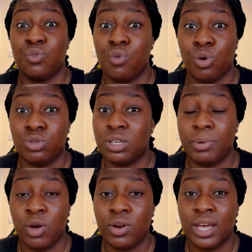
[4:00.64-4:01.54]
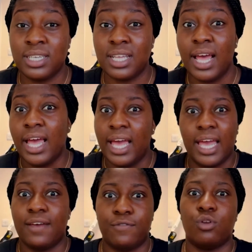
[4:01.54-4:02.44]
role, to be honest.
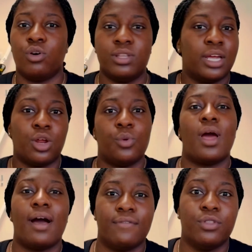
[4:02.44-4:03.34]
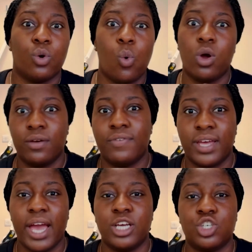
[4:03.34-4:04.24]
If not, they don't have the
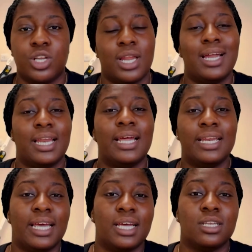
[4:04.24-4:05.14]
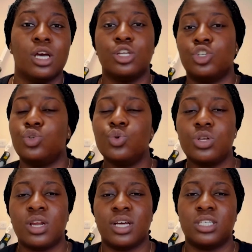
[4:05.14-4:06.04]
qualification that they need to do the
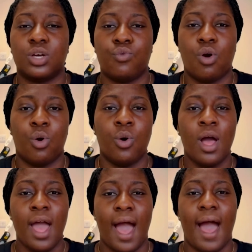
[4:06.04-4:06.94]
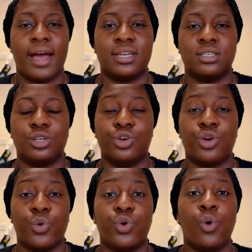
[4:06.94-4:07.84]
nursing role. And
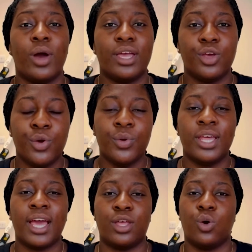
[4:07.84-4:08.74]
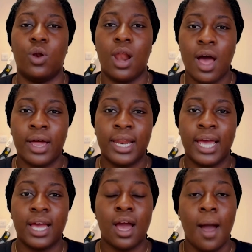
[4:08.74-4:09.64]
you're in uni and you're
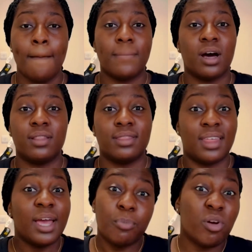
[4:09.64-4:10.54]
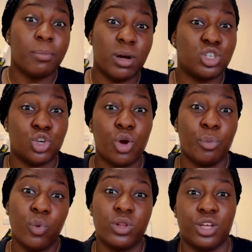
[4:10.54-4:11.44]
learning, but they pretty much know
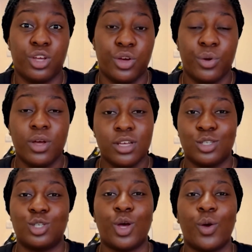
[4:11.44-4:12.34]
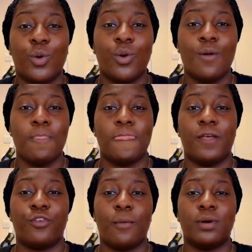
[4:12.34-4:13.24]
more than you. So it's
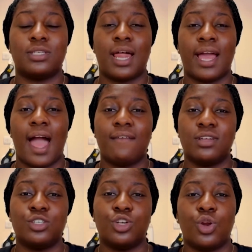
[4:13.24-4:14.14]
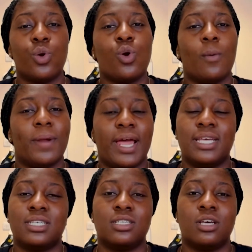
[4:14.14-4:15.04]
almost like having to know your place
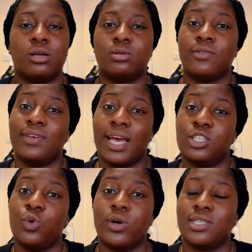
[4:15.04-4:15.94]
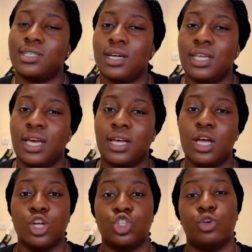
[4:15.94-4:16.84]
in terms of, yes, you are studying
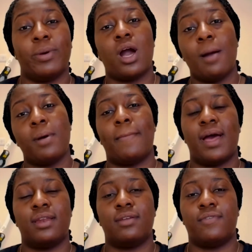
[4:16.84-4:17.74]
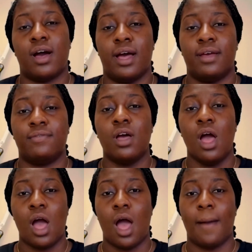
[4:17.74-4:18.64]
to become a band 5
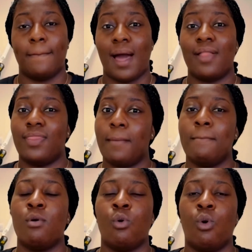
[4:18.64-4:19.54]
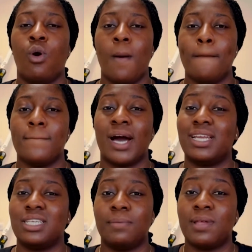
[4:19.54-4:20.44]
and then more, but at the
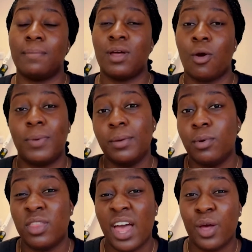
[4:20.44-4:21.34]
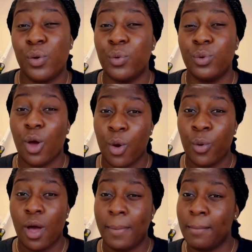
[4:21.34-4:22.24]
same time there are people there who know a
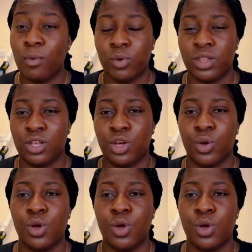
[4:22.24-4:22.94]
bit more than you.